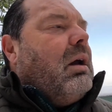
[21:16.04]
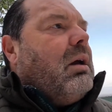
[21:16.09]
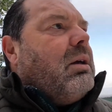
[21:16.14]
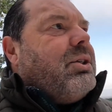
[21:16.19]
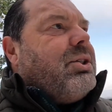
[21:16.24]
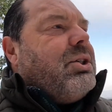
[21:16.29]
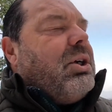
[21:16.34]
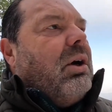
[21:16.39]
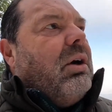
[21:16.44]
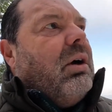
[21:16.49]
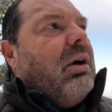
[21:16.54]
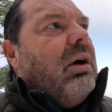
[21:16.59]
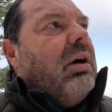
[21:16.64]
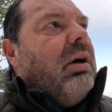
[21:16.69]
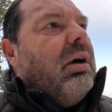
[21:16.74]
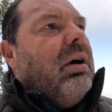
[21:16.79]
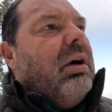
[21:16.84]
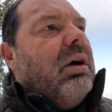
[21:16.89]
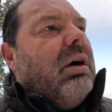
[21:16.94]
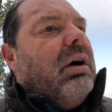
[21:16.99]
So
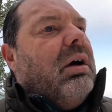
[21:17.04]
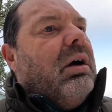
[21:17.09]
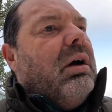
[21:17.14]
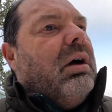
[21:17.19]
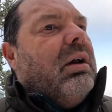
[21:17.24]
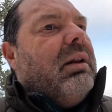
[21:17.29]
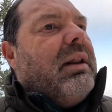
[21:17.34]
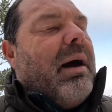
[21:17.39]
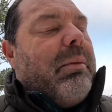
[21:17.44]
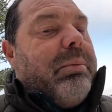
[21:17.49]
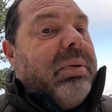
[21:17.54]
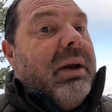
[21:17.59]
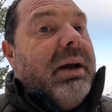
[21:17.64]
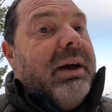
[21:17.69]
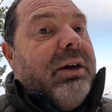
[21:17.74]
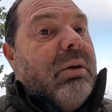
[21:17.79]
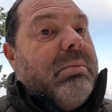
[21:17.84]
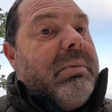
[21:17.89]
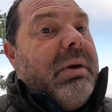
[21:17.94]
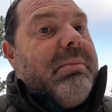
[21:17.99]
that
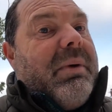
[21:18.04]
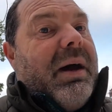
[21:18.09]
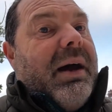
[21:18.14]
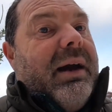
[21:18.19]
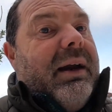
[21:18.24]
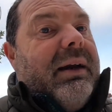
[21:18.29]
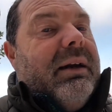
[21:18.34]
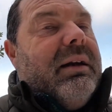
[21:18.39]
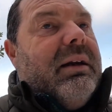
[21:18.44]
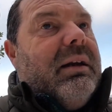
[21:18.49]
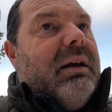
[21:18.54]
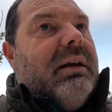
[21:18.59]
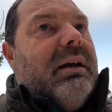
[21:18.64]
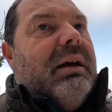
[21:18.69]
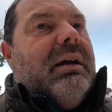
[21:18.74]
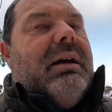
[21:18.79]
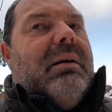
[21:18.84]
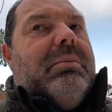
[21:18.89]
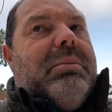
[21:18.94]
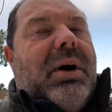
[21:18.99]
played on my mind,
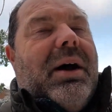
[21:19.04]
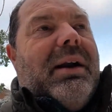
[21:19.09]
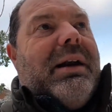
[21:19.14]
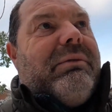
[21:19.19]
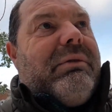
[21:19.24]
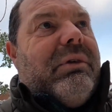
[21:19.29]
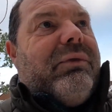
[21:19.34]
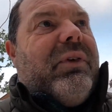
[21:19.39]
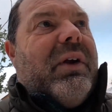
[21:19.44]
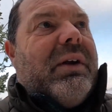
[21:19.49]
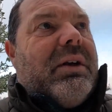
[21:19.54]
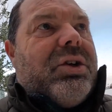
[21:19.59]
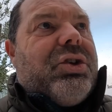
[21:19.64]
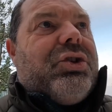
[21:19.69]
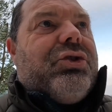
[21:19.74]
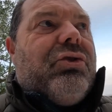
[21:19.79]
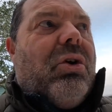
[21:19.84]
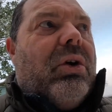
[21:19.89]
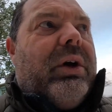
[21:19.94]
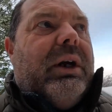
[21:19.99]
but I never felt
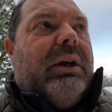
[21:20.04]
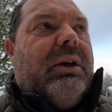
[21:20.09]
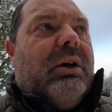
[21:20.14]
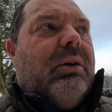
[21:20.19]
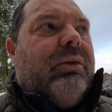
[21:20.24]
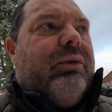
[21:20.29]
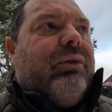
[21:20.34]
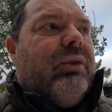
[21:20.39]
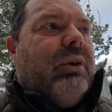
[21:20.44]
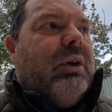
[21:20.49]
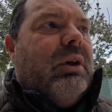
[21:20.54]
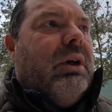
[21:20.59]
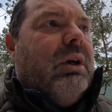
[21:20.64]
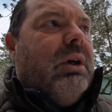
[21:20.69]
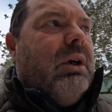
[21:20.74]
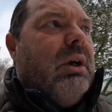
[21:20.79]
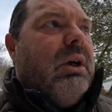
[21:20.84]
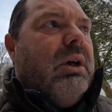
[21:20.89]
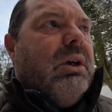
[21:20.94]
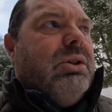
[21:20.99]
strong enough
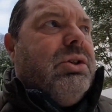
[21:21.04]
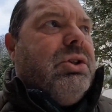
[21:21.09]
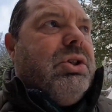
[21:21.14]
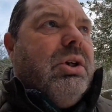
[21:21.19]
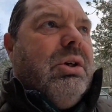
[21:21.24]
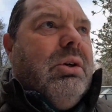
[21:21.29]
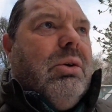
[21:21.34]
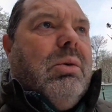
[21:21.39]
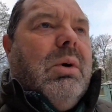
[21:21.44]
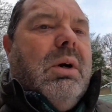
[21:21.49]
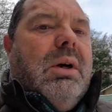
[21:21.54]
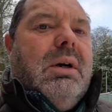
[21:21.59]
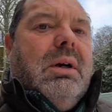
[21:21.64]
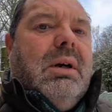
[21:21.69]
to